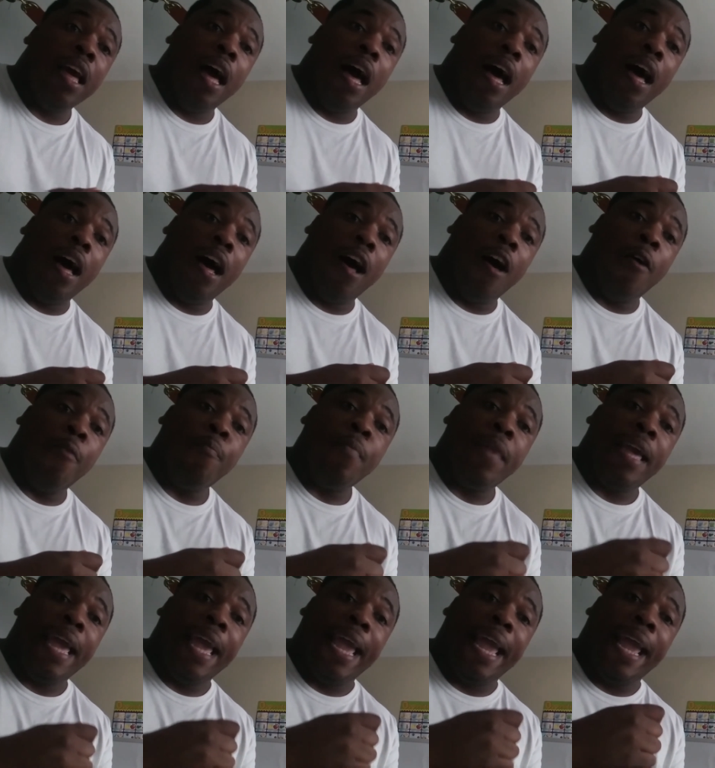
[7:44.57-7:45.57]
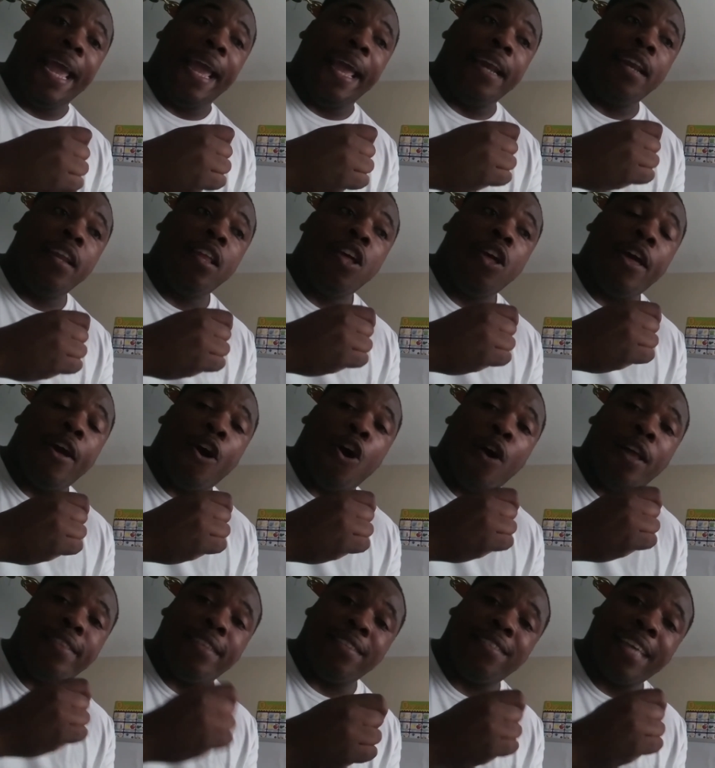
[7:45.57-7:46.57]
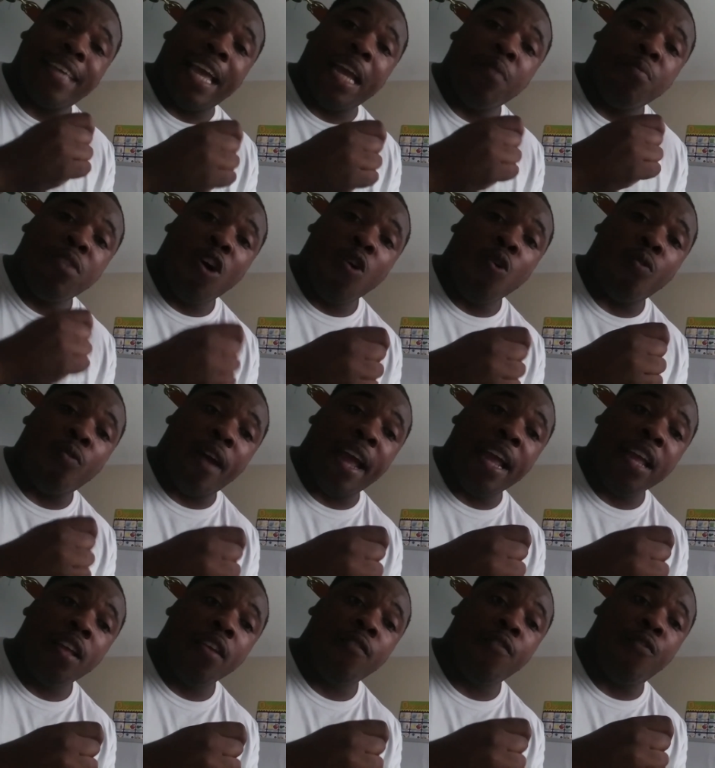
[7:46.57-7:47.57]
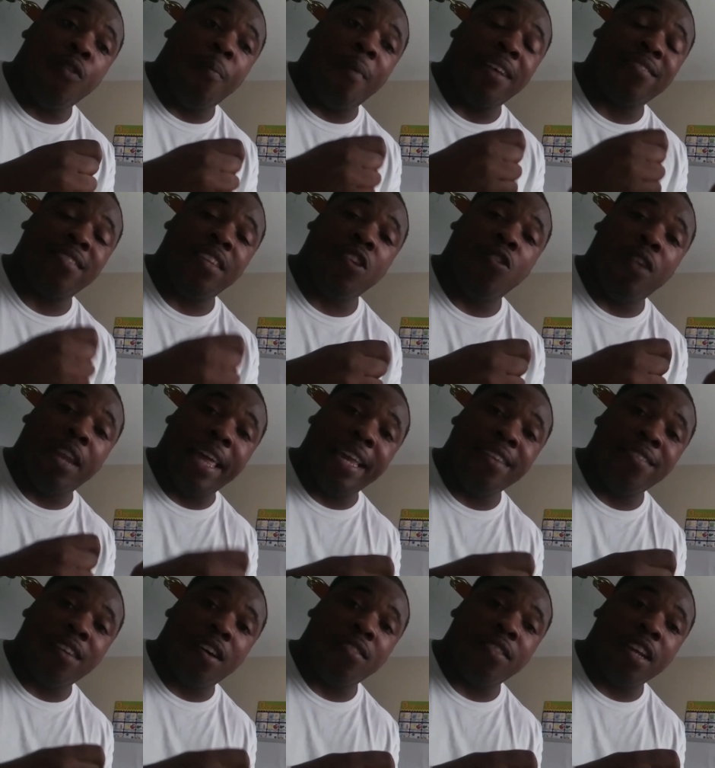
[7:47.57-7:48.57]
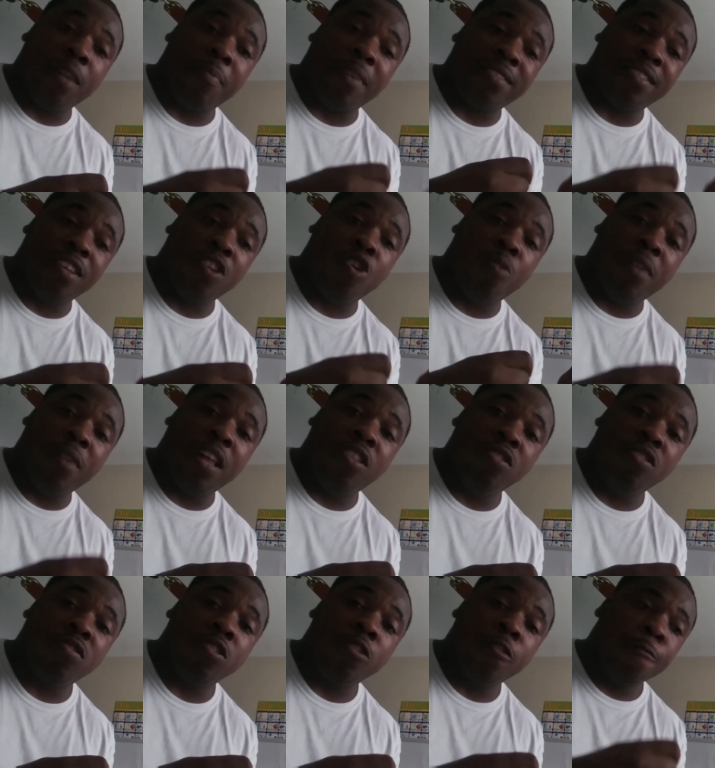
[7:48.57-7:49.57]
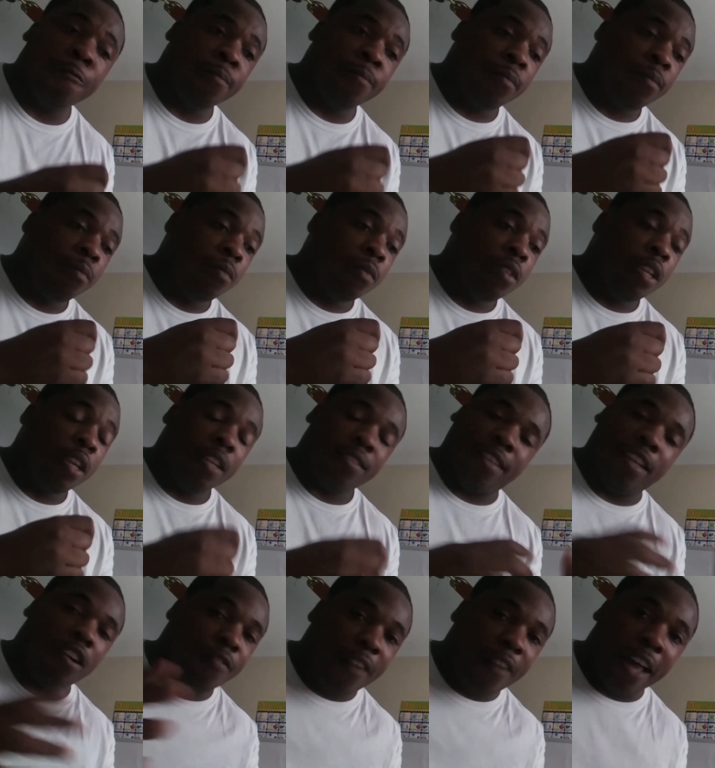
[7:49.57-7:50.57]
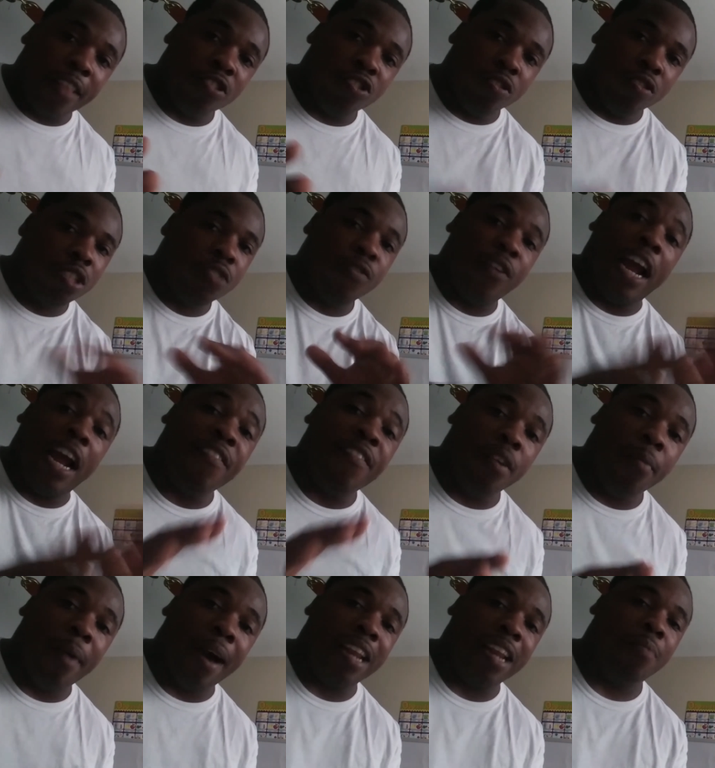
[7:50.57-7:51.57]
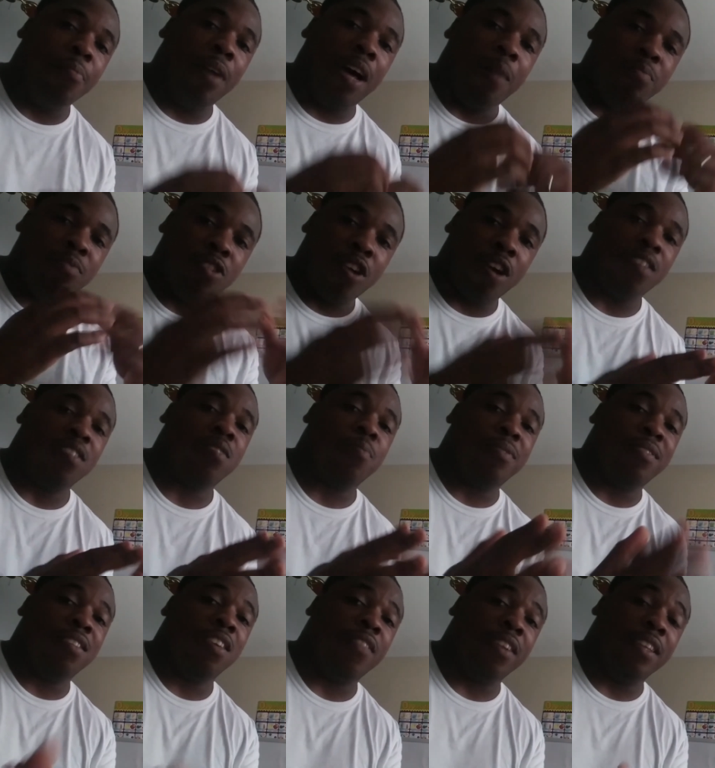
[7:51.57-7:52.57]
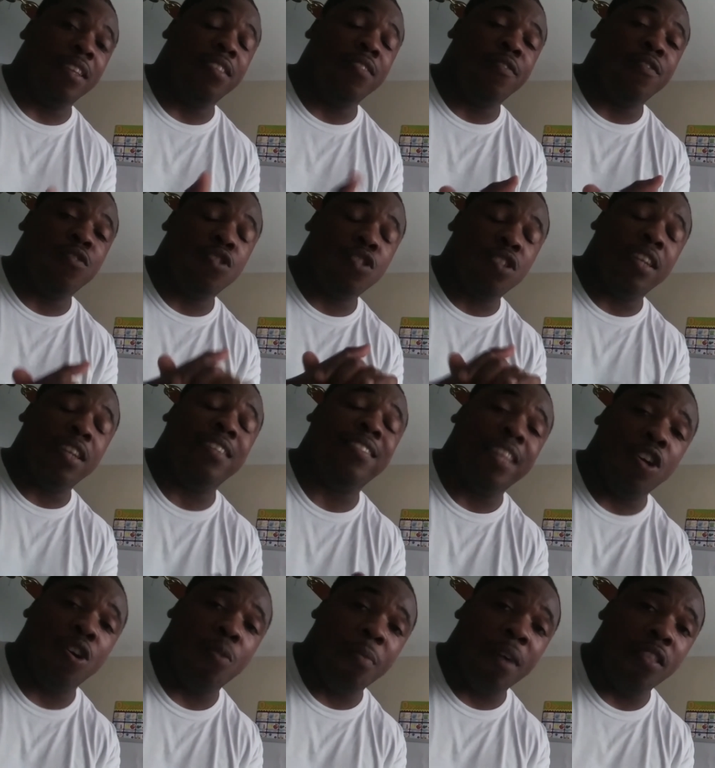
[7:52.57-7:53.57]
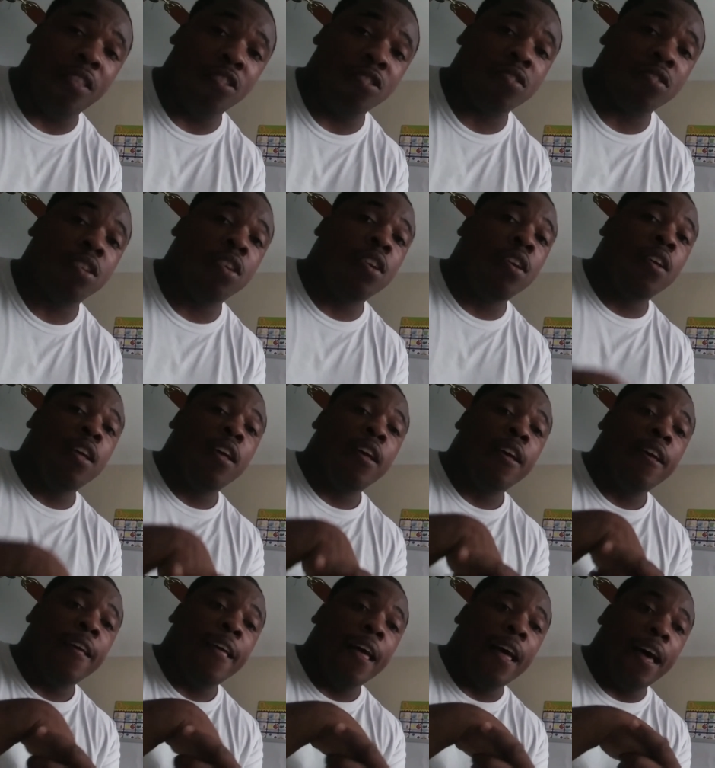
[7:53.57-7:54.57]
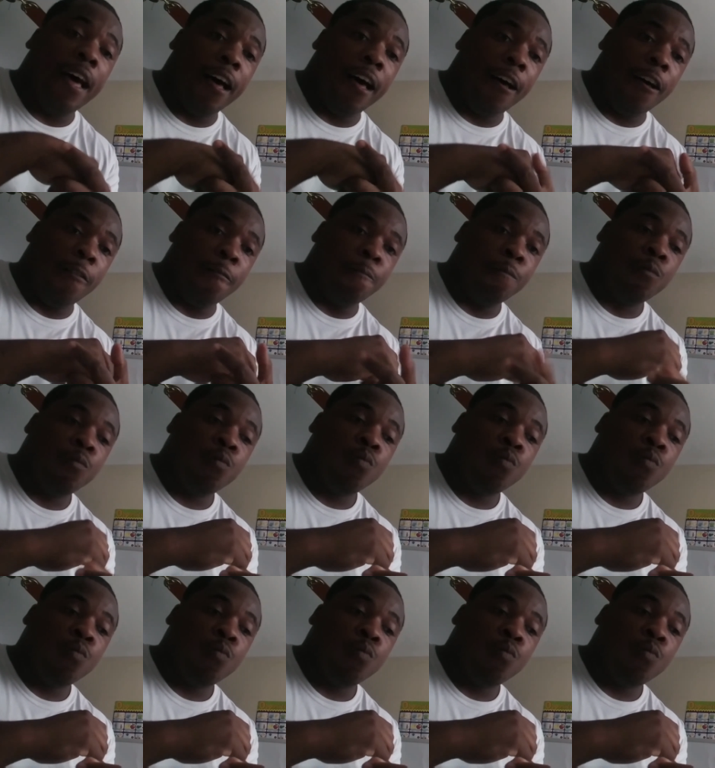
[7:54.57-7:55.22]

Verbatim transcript: Um, and at the same note, right, for my single ladies out there, my single mothers, single fathers too. This is for everybody, but I'm talking specifically to the single mothers. Um,